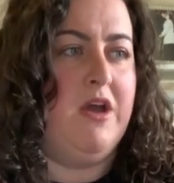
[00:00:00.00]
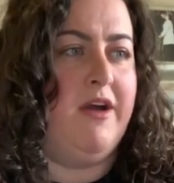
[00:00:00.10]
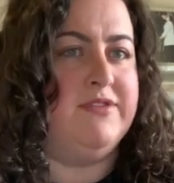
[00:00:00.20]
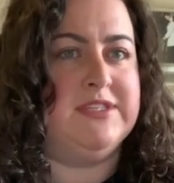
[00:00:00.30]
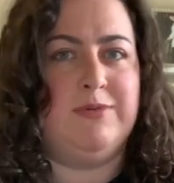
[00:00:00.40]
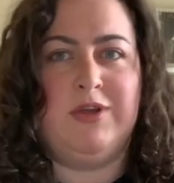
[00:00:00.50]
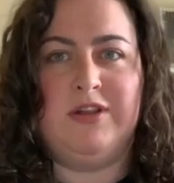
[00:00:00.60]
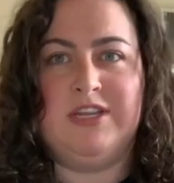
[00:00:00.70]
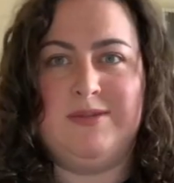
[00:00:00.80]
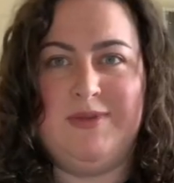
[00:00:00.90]
obviously we
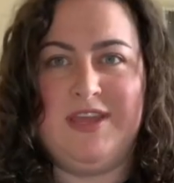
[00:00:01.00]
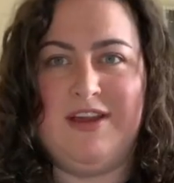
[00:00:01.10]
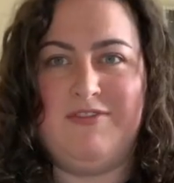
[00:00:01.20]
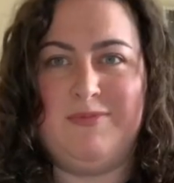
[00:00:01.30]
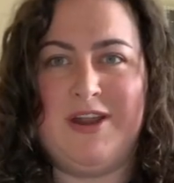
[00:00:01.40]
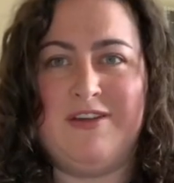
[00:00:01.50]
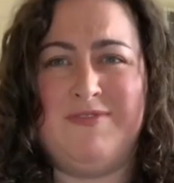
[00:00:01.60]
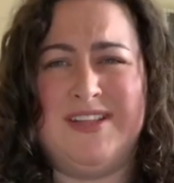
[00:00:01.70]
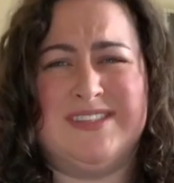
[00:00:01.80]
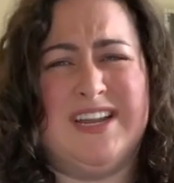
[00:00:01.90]
all need to be careful about our
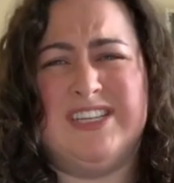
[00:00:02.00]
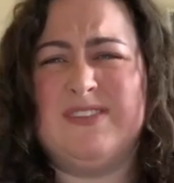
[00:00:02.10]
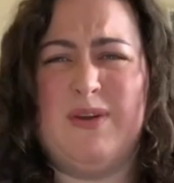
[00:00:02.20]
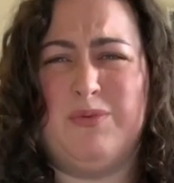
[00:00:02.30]
funds, and I just felt